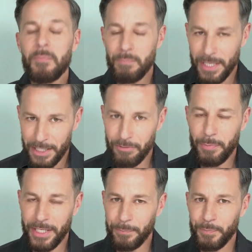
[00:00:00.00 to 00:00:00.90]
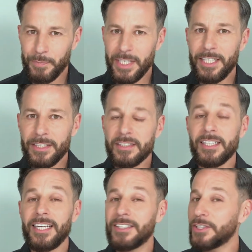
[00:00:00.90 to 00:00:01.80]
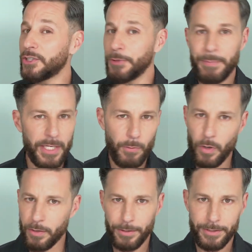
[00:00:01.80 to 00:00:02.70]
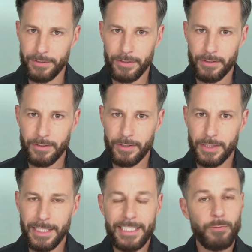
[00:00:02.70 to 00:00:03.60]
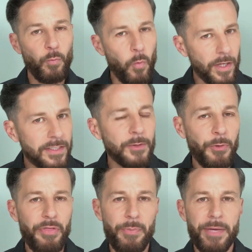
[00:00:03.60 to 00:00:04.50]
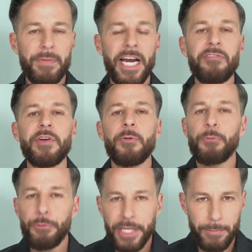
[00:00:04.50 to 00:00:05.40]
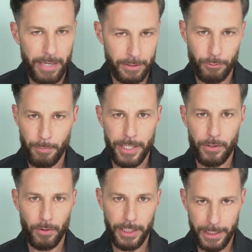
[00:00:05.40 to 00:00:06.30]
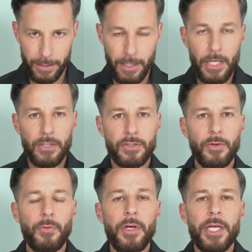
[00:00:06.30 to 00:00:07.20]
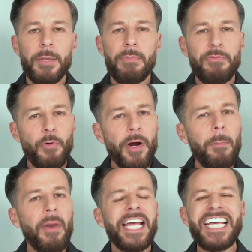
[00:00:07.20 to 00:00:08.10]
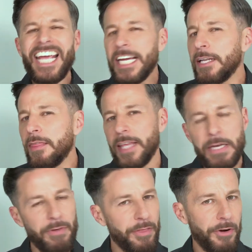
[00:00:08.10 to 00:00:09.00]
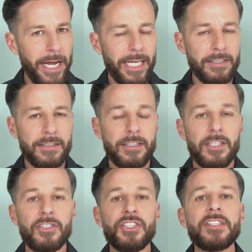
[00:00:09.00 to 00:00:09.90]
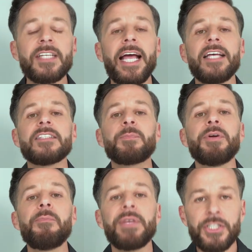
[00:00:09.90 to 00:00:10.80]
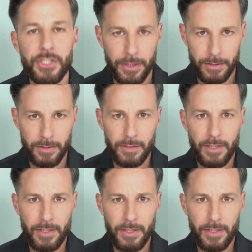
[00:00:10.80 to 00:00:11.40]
Believe me, it is extremely awkward. It wasn't with me, but I felt really bad for my colleague. So before applying anything with your hands, just ask permission.